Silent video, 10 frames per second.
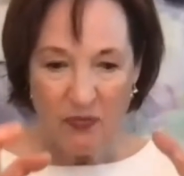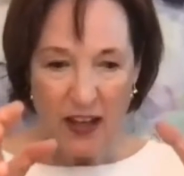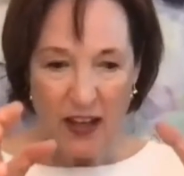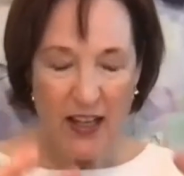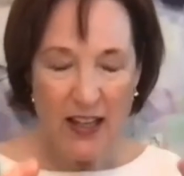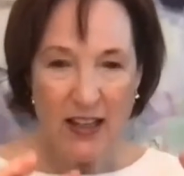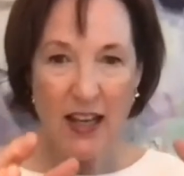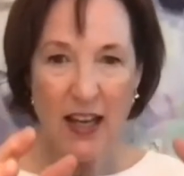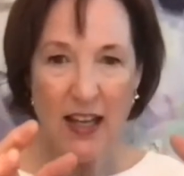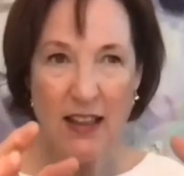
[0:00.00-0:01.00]

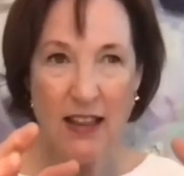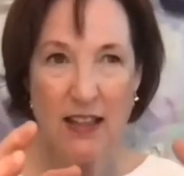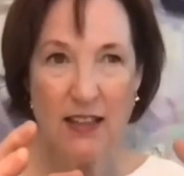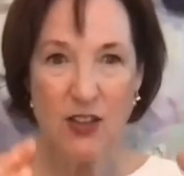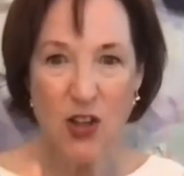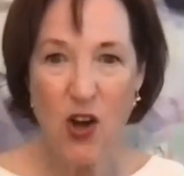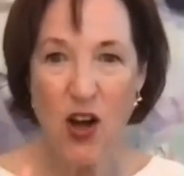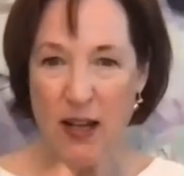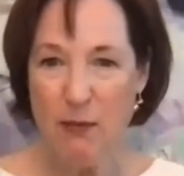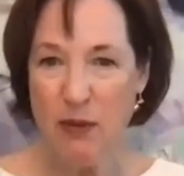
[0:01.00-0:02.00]
in the song,
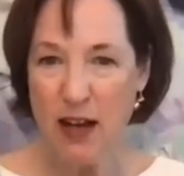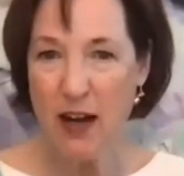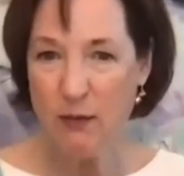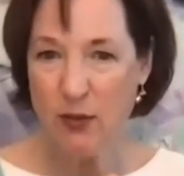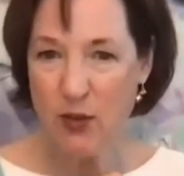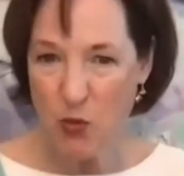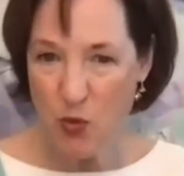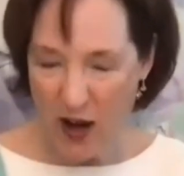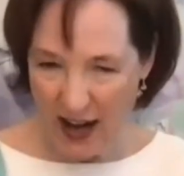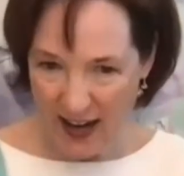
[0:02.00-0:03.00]
he becomes
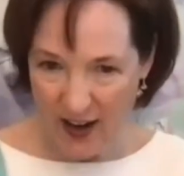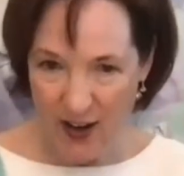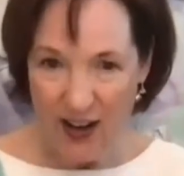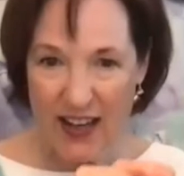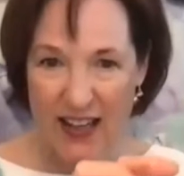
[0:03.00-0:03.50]
aware.